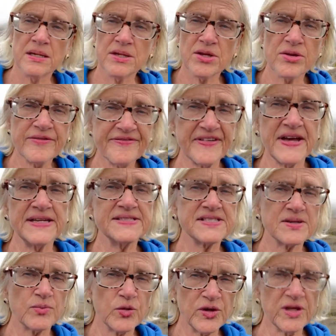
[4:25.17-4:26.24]
You'll find
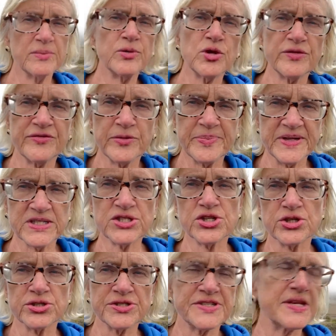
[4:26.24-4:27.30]
some really beautiful
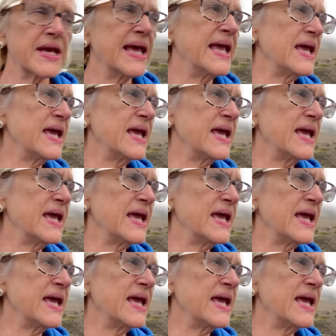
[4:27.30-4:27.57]
pictures.